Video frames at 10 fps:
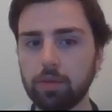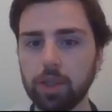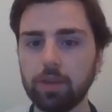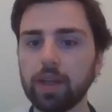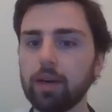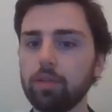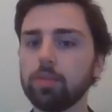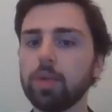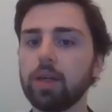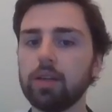
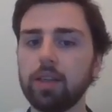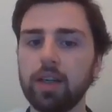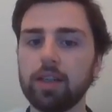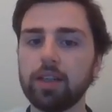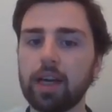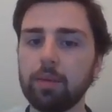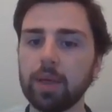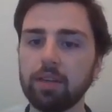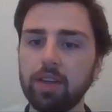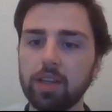2,000, but I don't know how
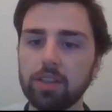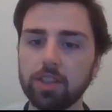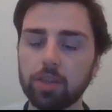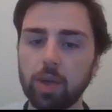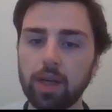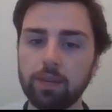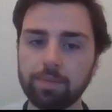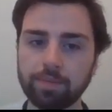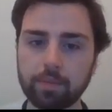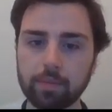many conversions there were.
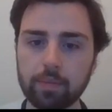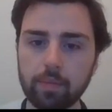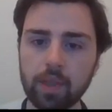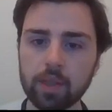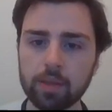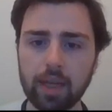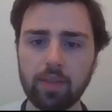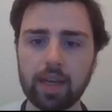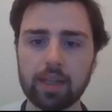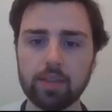So
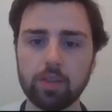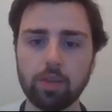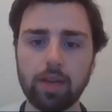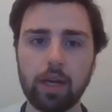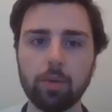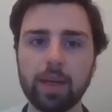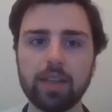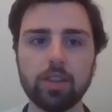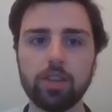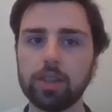that can sort of help, and
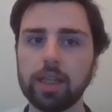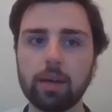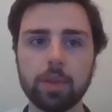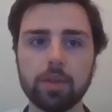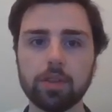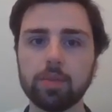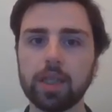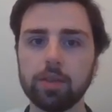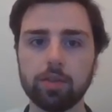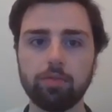it does just happen
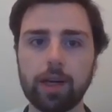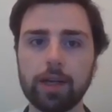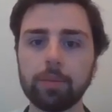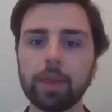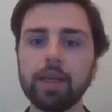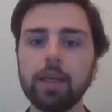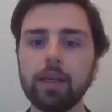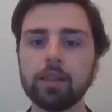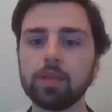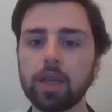sometimes just randomly.
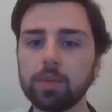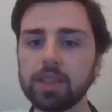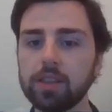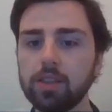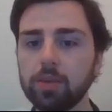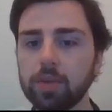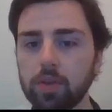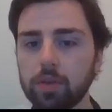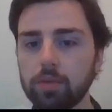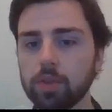Sometimes it's to do with
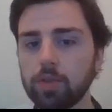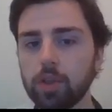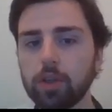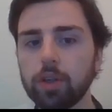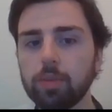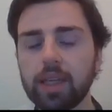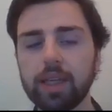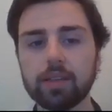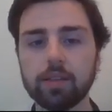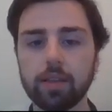sort of Google
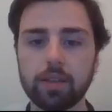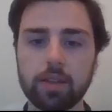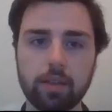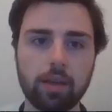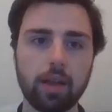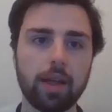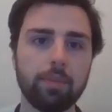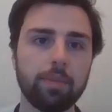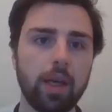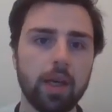updates and stuff like that.
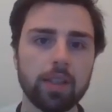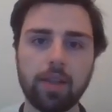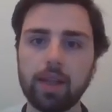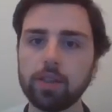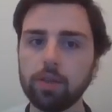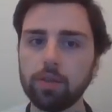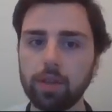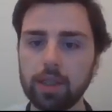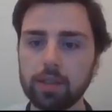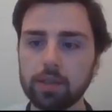So they're sort of
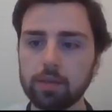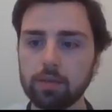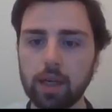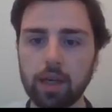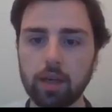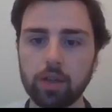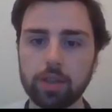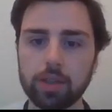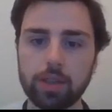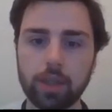things that are
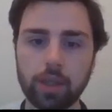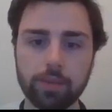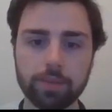good to know.